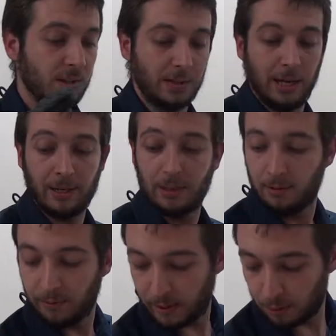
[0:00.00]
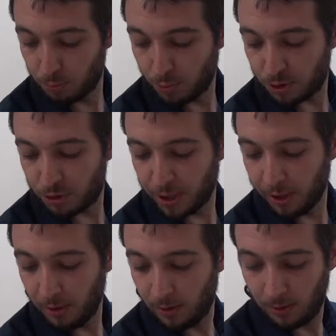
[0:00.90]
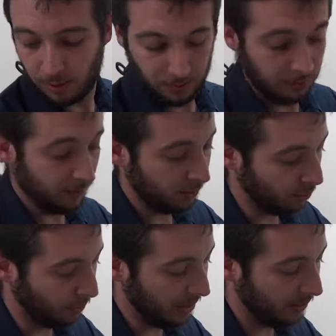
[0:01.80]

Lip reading: Tack, then you press the trigger. Sorry.